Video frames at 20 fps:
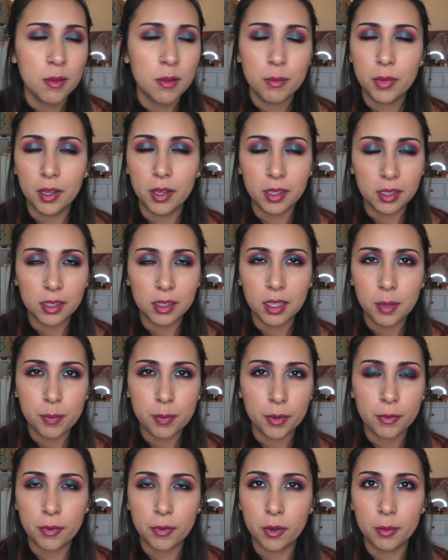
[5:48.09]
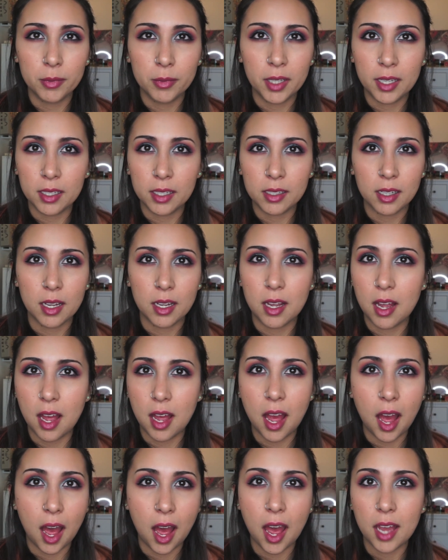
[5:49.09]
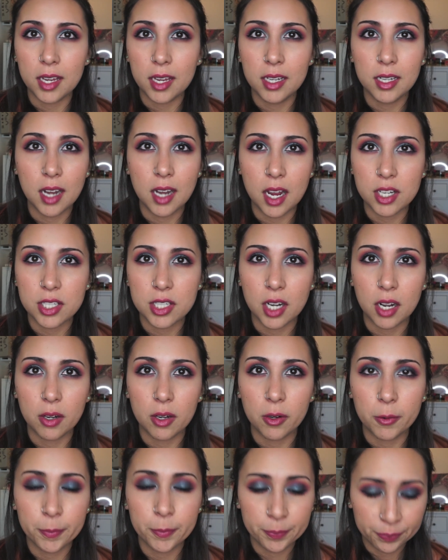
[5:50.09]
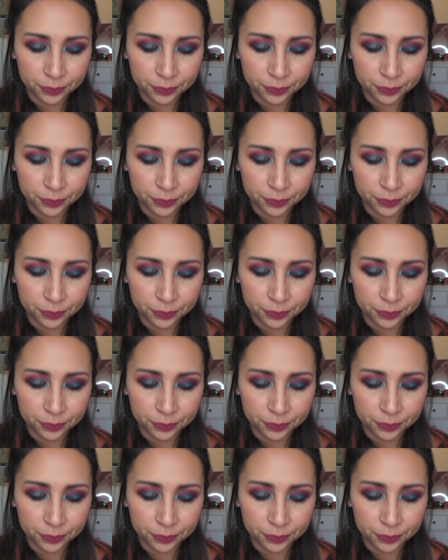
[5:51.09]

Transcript: but it performed like a high-end eyeshadow.